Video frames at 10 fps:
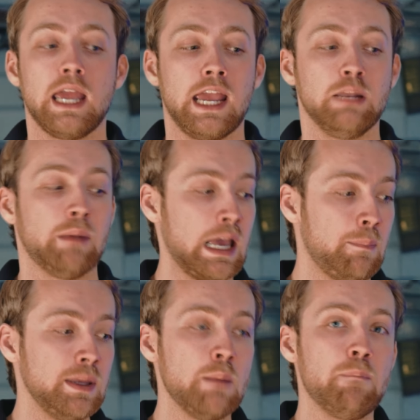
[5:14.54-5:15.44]
In my
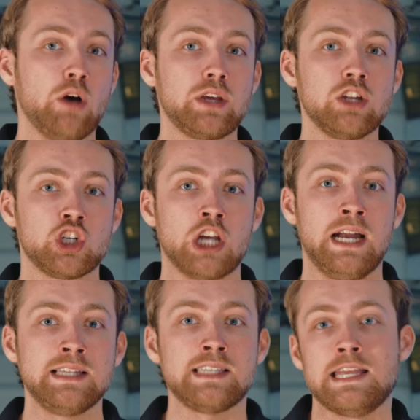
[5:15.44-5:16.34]
opinion, belt kit
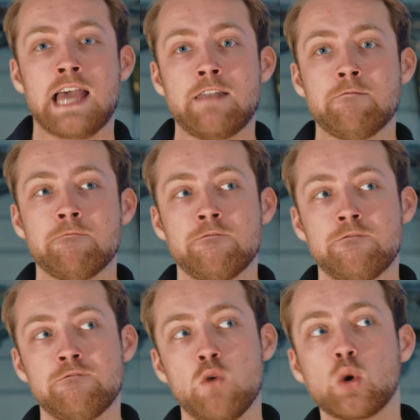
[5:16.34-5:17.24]
shines in that
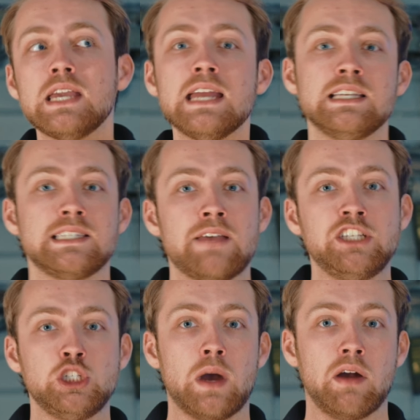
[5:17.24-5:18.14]
48 to
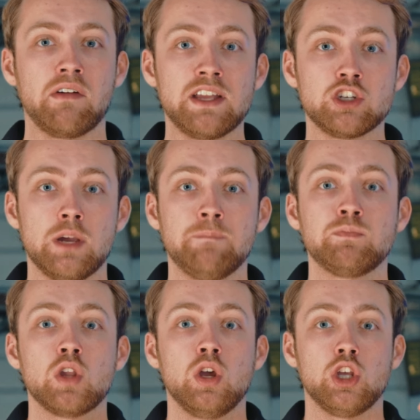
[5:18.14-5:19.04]
72 hour range.
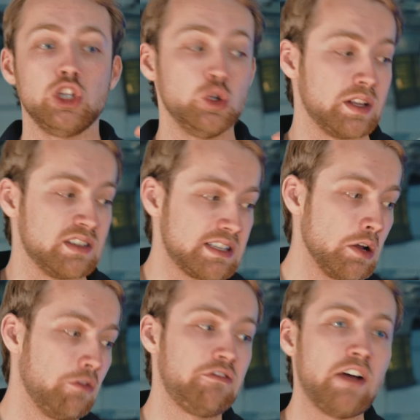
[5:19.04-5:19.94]
You can
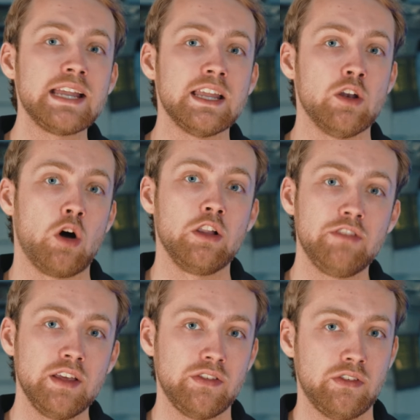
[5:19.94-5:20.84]
still fight in all of
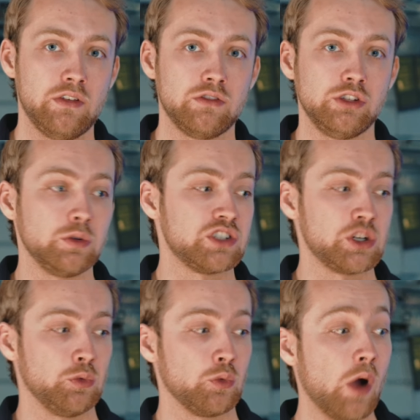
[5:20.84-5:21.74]
this. You can
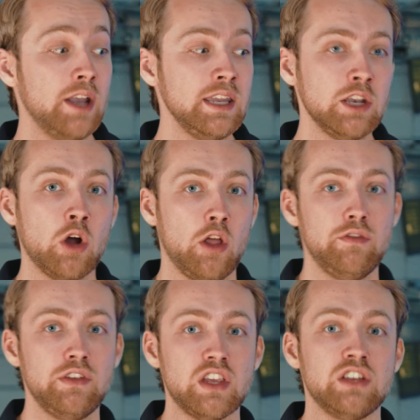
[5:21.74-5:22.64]
still run in all of
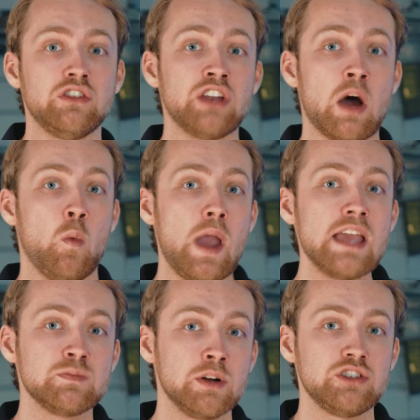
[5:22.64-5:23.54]
this. It does not weigh
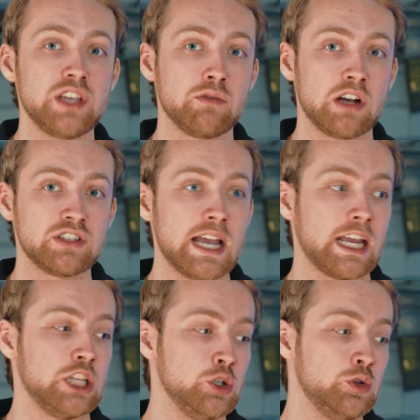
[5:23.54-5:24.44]
as much as a
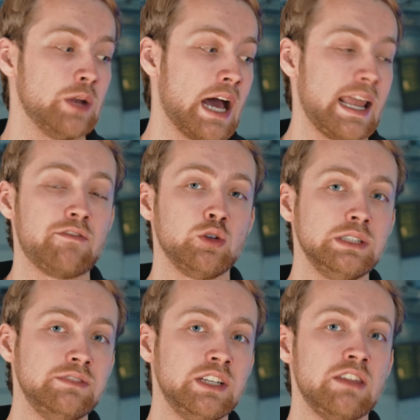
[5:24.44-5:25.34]
rucksack, and you do not have to
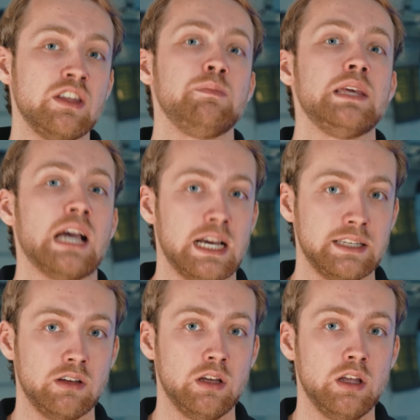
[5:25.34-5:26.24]
leave anything
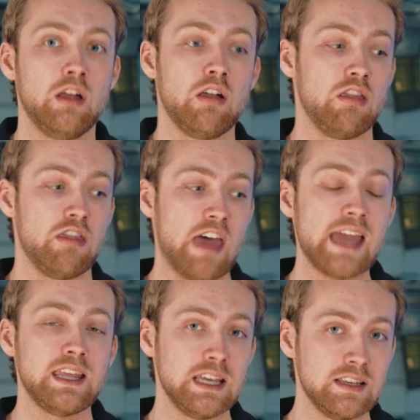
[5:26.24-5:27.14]
behind.
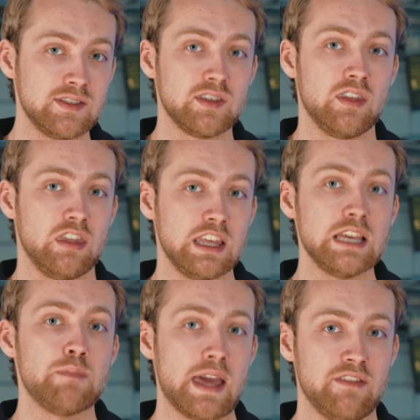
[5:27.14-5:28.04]
That is
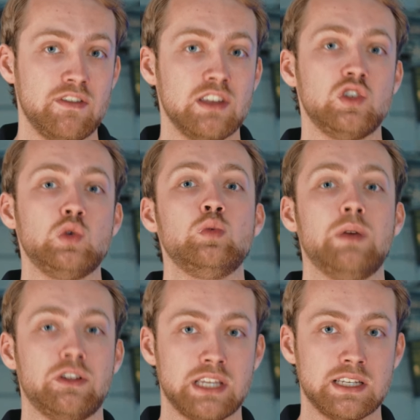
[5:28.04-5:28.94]
the benefit to
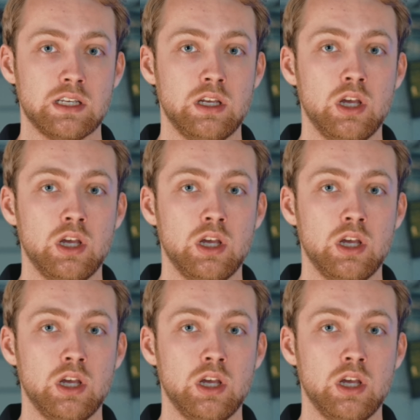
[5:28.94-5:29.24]
belt kit.